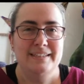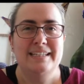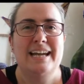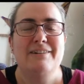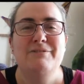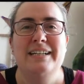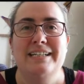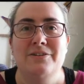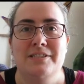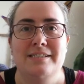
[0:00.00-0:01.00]
Yeah, really
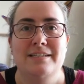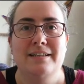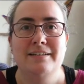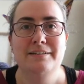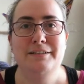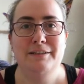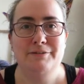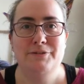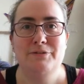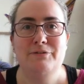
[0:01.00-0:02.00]
nice to, you know,
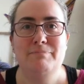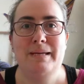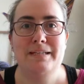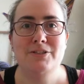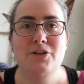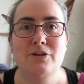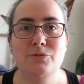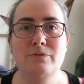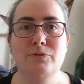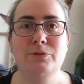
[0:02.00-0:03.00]
sort of be in
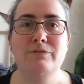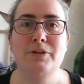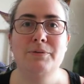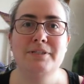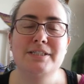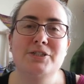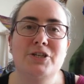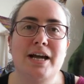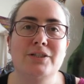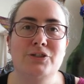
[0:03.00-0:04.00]
touch with all of you and to
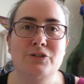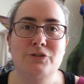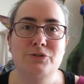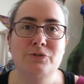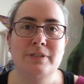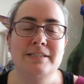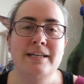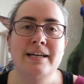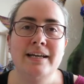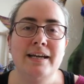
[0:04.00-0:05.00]
chat as usual, and
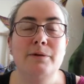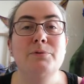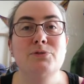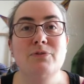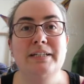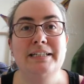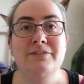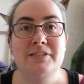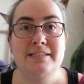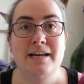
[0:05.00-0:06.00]
it was really
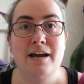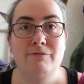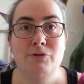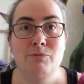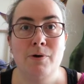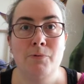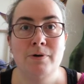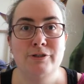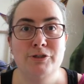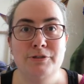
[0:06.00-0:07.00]
nice to have your well
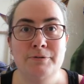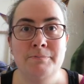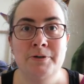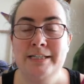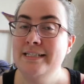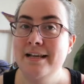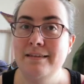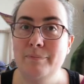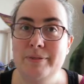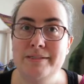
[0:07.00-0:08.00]
wishes on my
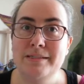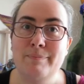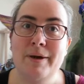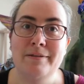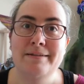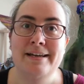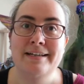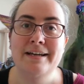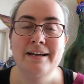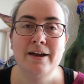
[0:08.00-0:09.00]
10th business
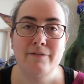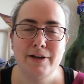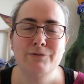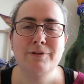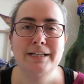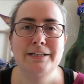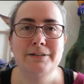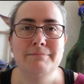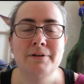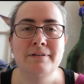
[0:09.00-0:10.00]
birthday. I've had a really
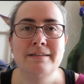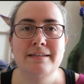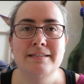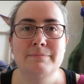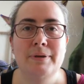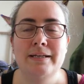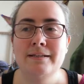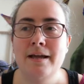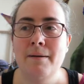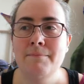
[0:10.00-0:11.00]
good month. It's
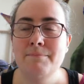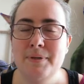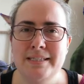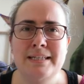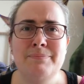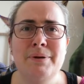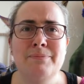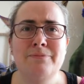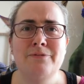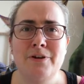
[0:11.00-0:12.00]
been busy
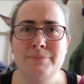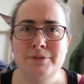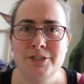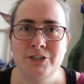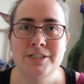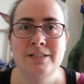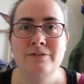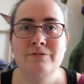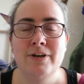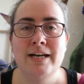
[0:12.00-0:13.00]
but very
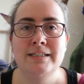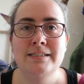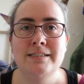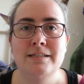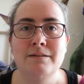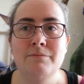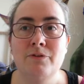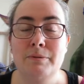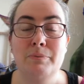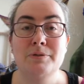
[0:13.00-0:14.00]
productive and
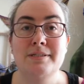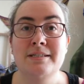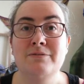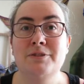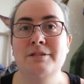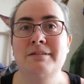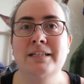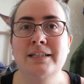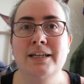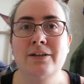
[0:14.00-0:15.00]
very positive, so
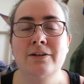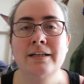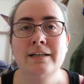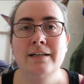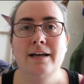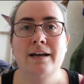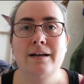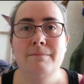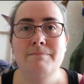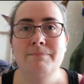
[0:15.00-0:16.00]
thank you.
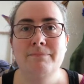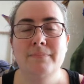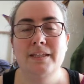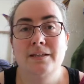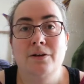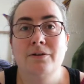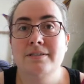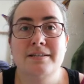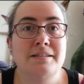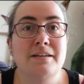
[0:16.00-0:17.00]
You know,
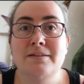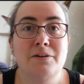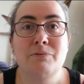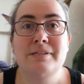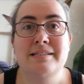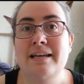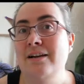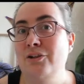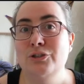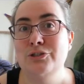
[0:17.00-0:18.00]
as I always say,
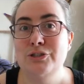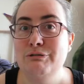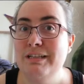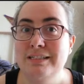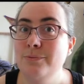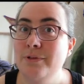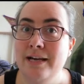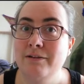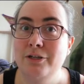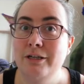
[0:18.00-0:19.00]
I couldn't do this
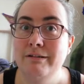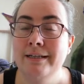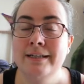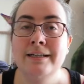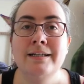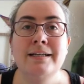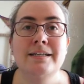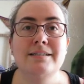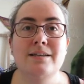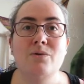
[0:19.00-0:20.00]
without you.
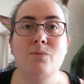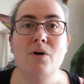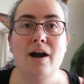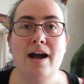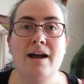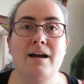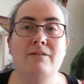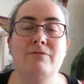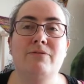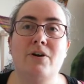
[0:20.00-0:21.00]
So what
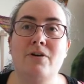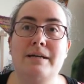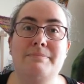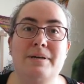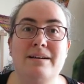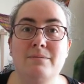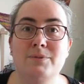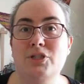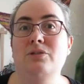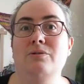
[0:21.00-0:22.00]
have I been up
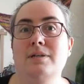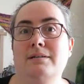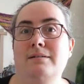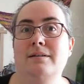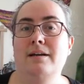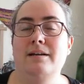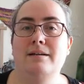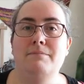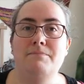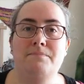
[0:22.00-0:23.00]
to
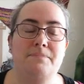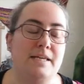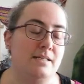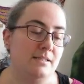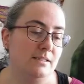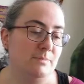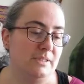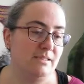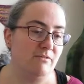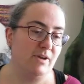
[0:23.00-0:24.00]
in
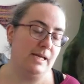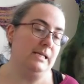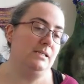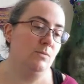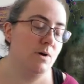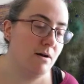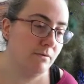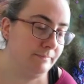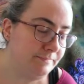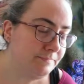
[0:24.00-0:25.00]
specifics?
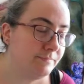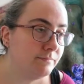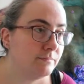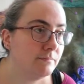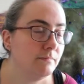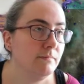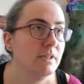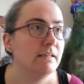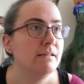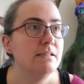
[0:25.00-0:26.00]
Well,
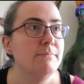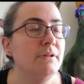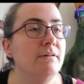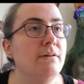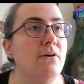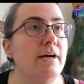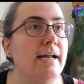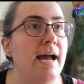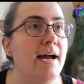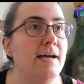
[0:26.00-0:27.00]
this month I
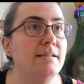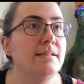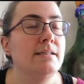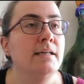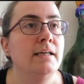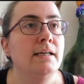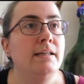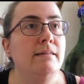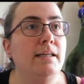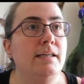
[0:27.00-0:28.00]
had
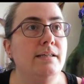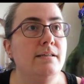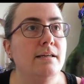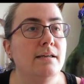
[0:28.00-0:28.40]
the